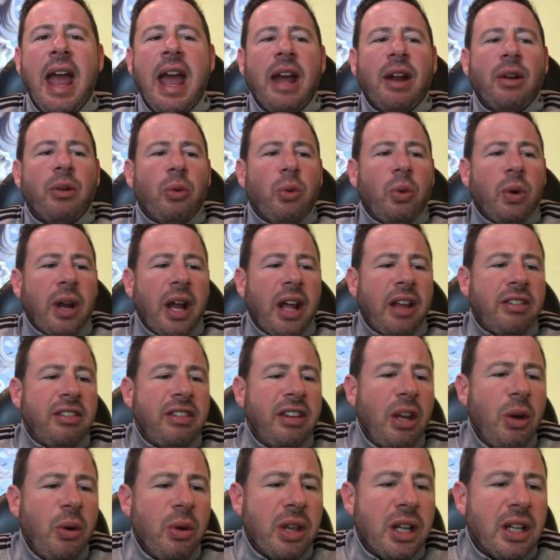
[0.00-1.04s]
And what I
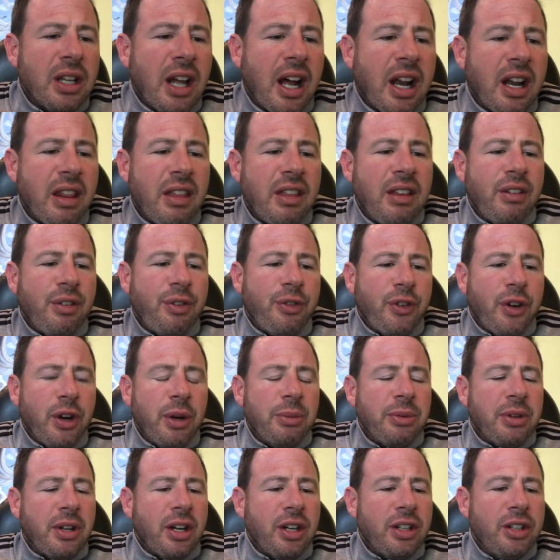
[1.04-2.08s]
see with a lot of these
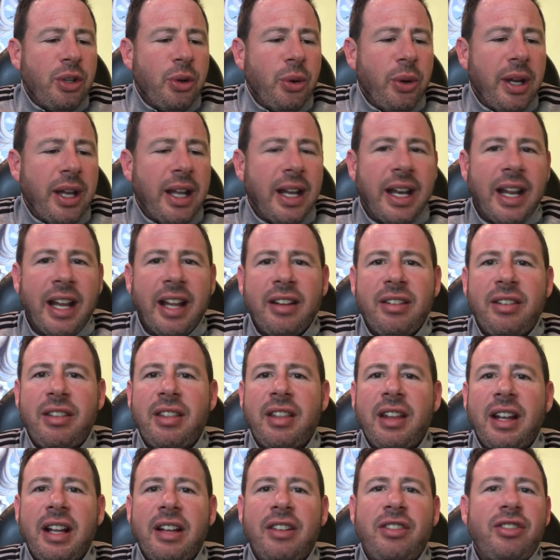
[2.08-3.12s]
firms that are doing it is
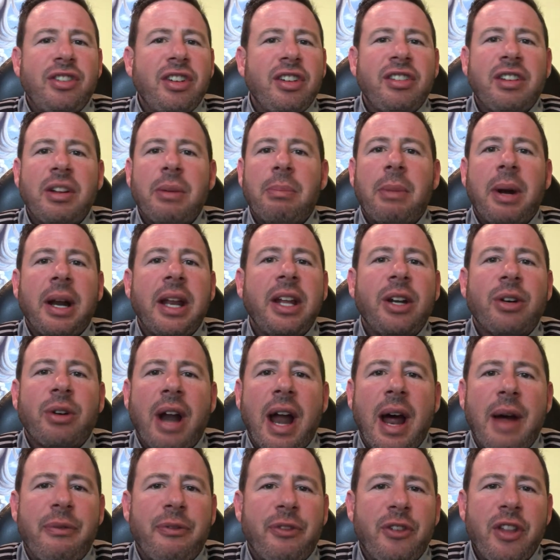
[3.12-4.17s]
it's just a money
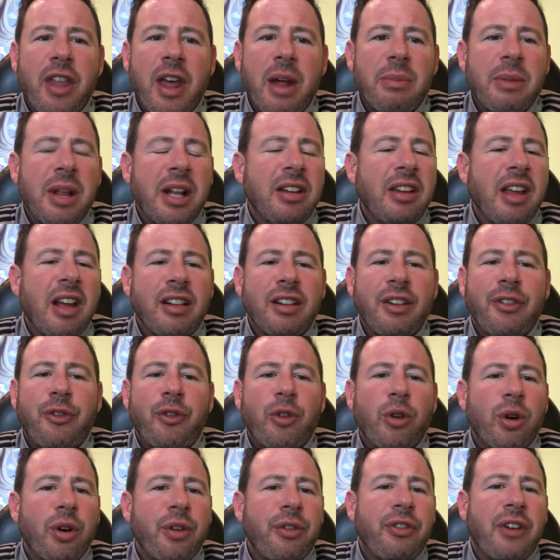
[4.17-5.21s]
grab for them. They take the $400
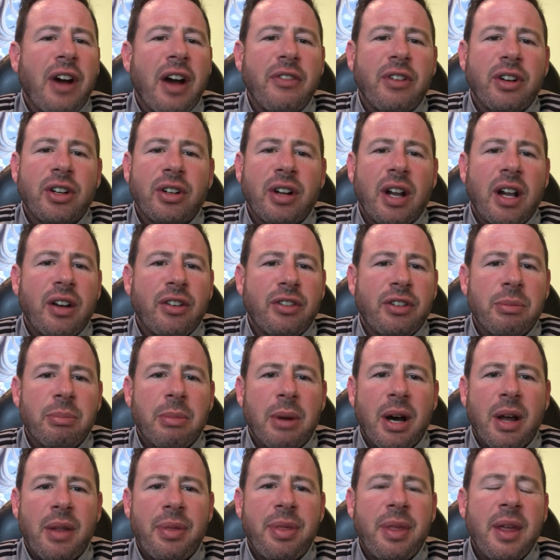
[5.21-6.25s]
or $500 a
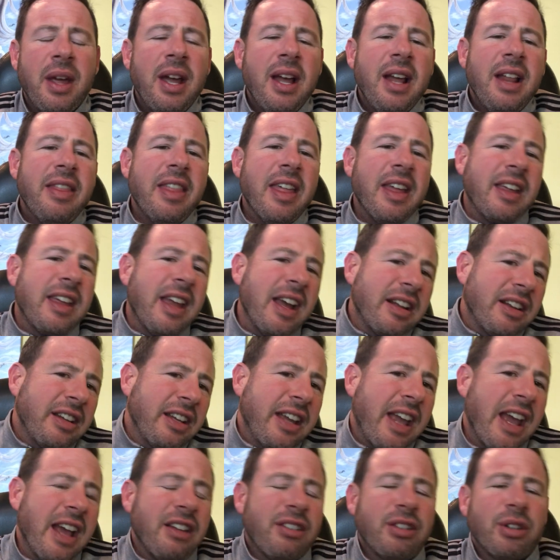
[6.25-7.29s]
month, they kick the
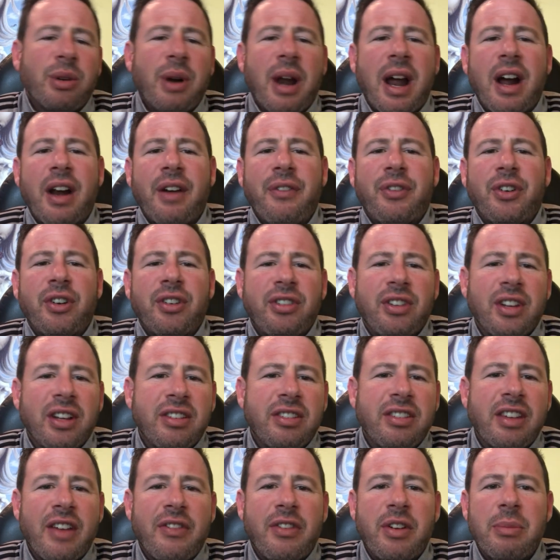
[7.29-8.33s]
case around for
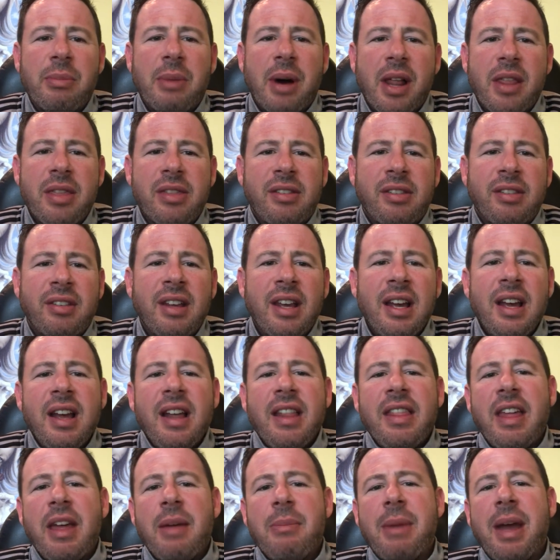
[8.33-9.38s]
6-7 months,
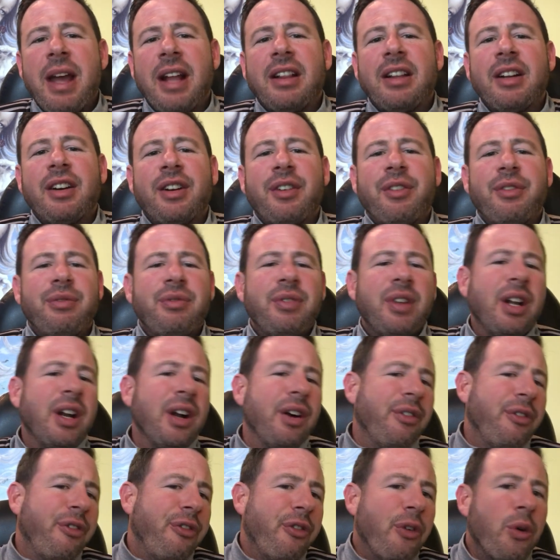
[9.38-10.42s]
they make their
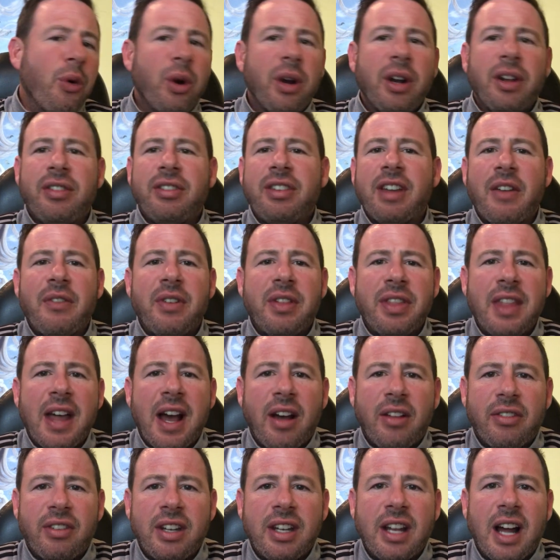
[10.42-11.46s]
$4,000 to
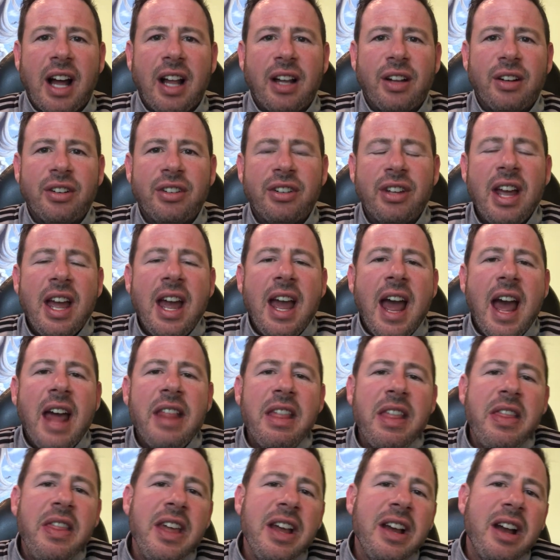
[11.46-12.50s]
$7,000, and
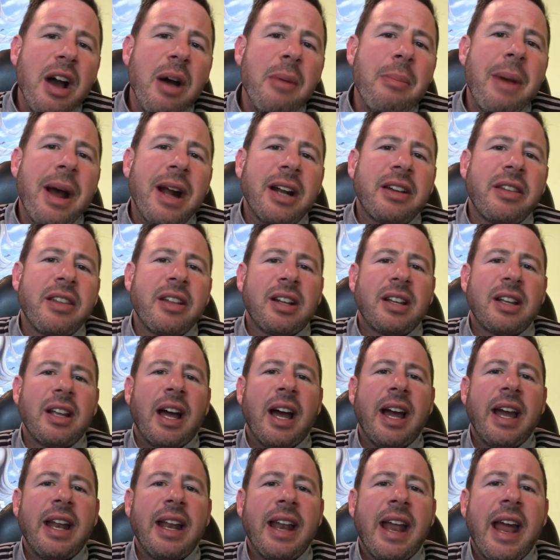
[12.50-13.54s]
then they come back to the
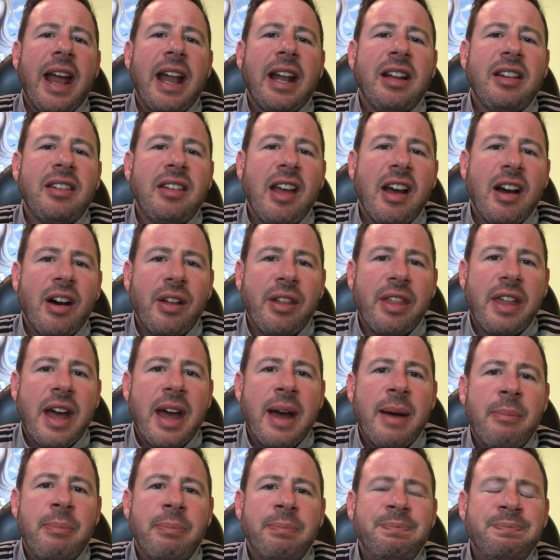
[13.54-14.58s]
client and tell
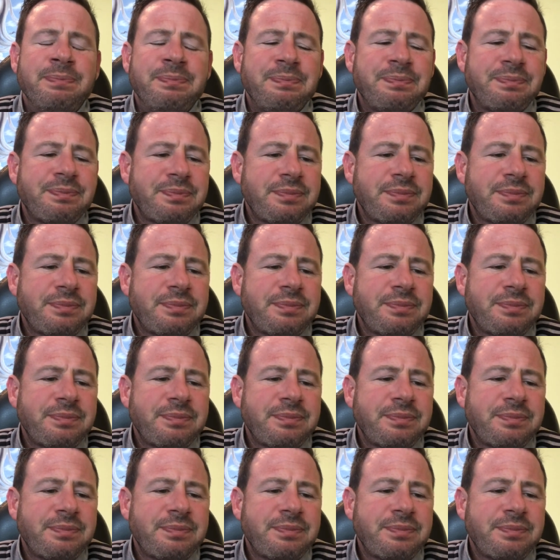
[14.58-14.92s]
them,